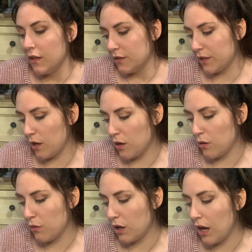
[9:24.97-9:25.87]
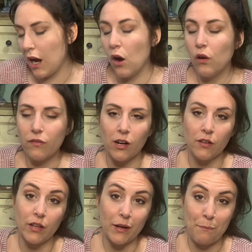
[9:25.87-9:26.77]
So overall,
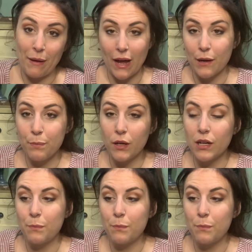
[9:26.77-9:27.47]
not a bad book,